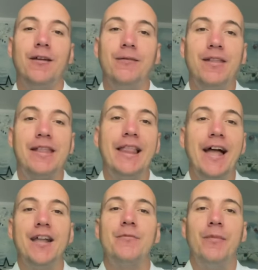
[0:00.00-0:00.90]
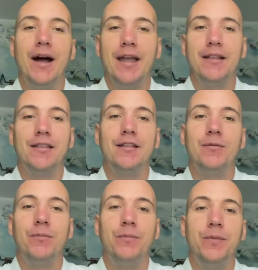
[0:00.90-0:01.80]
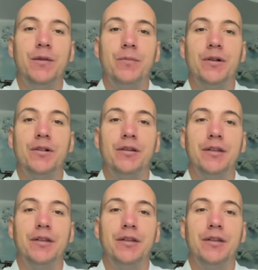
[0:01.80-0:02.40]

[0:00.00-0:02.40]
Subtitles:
with like-minded people